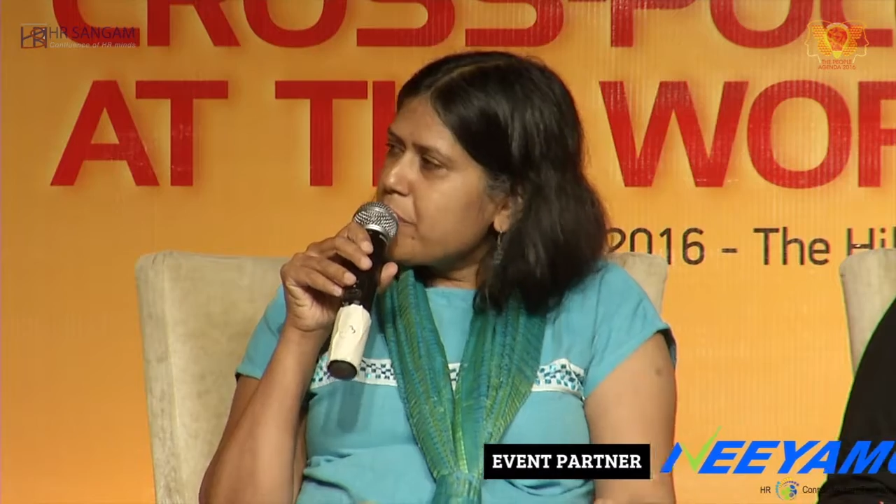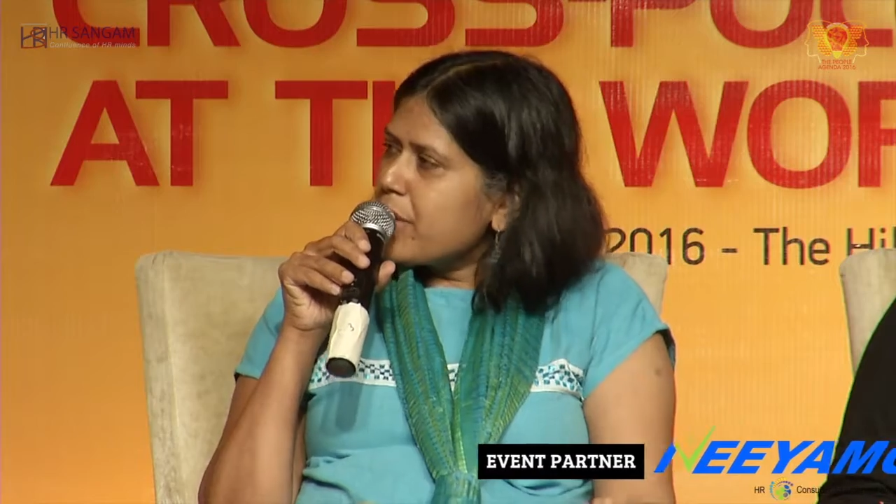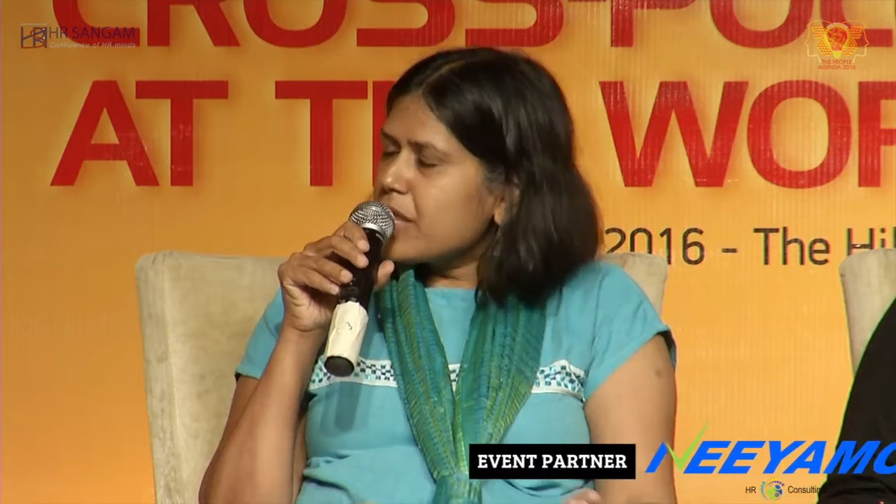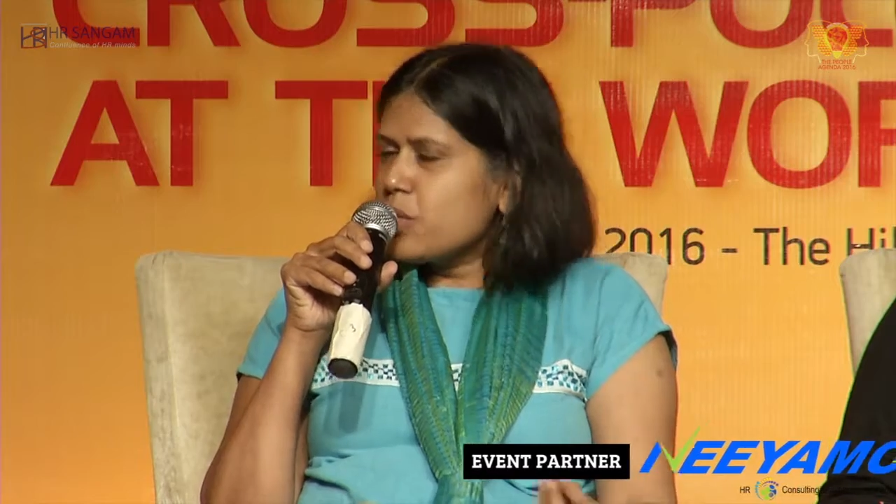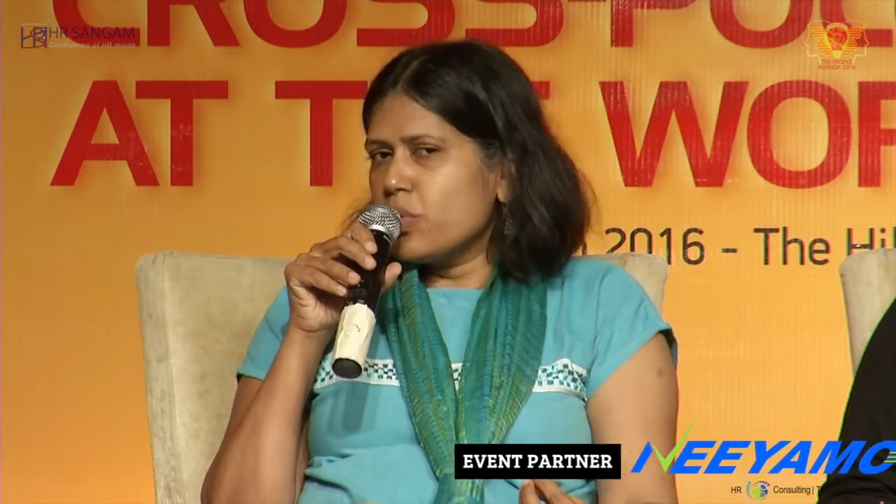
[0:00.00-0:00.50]

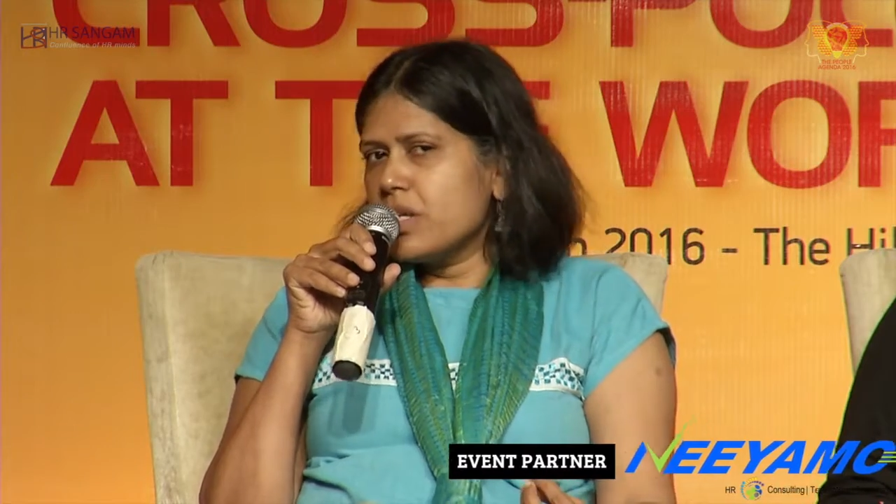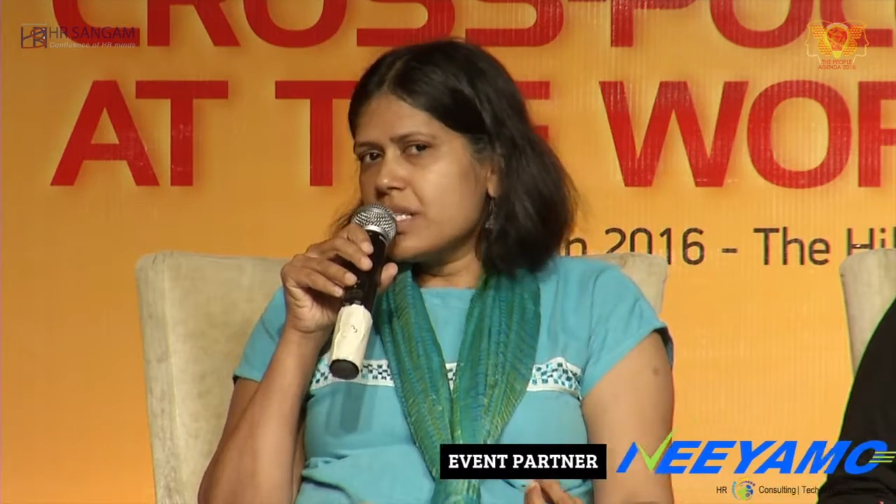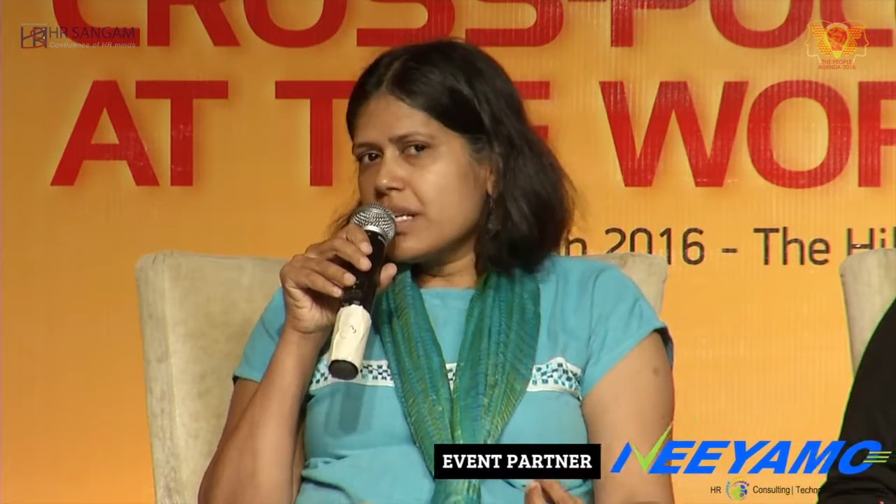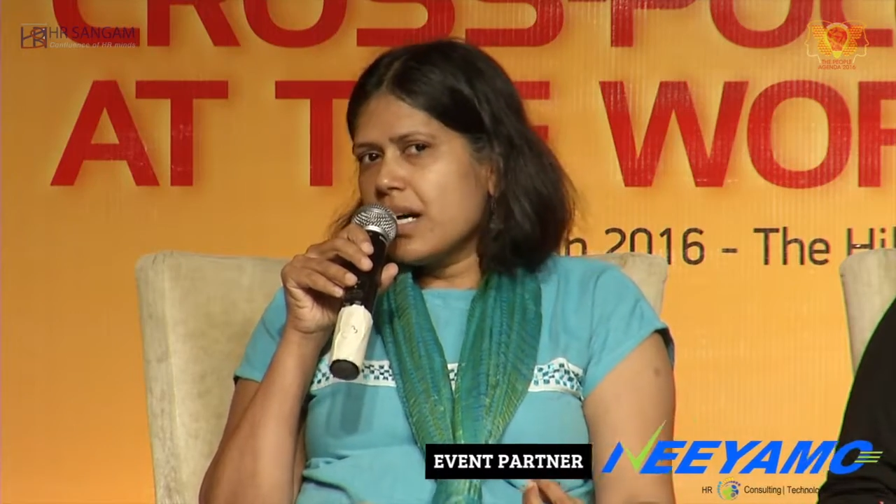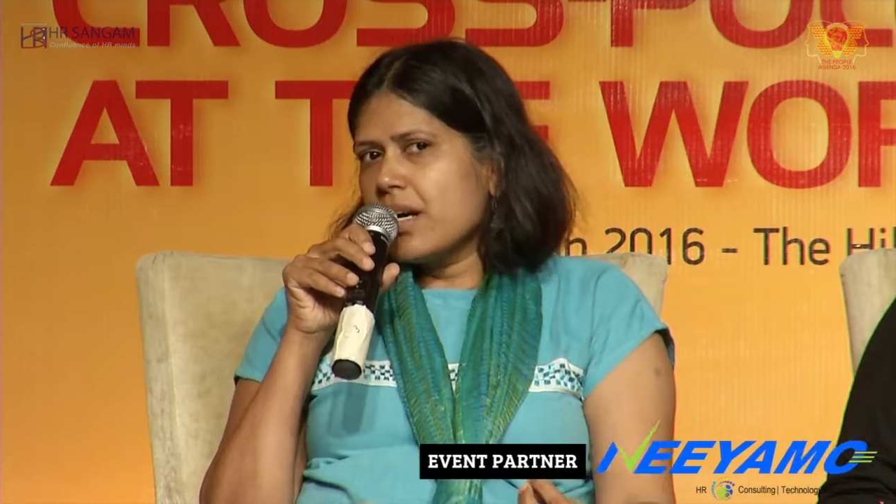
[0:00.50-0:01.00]
with
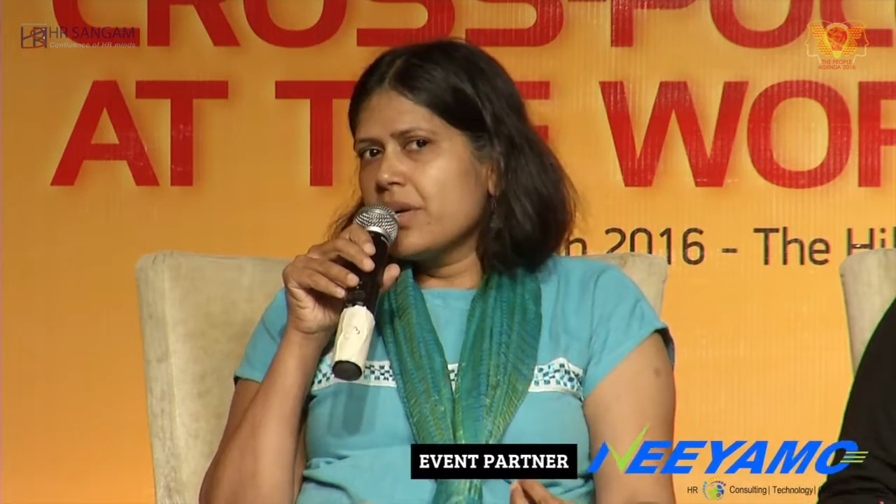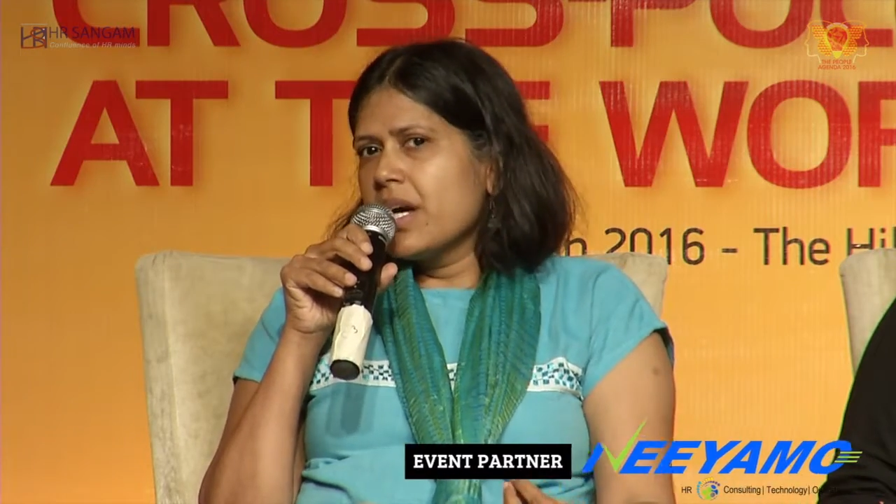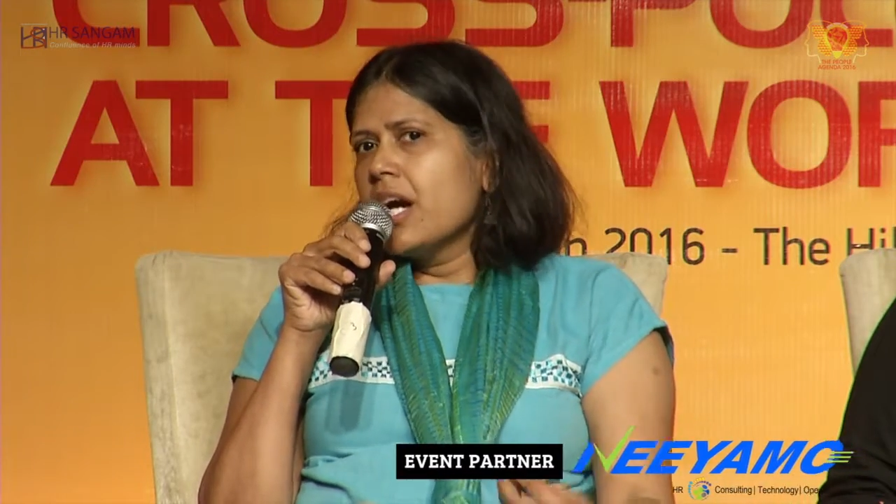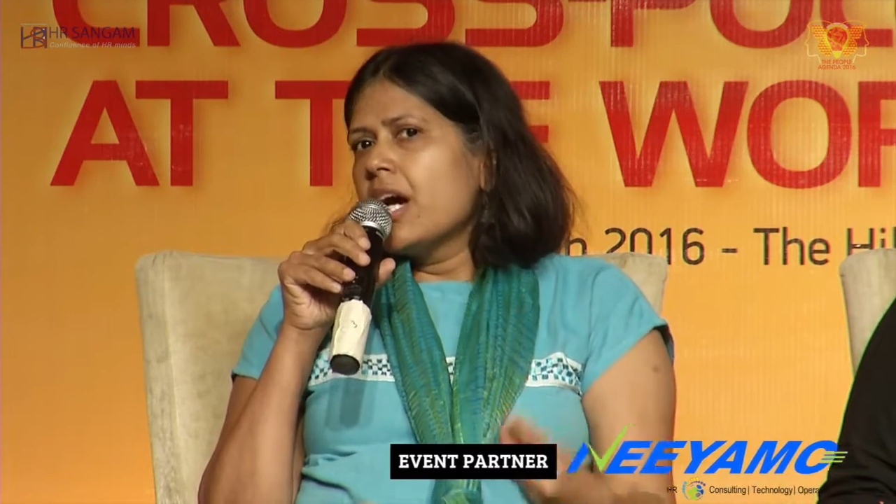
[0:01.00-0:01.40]
was around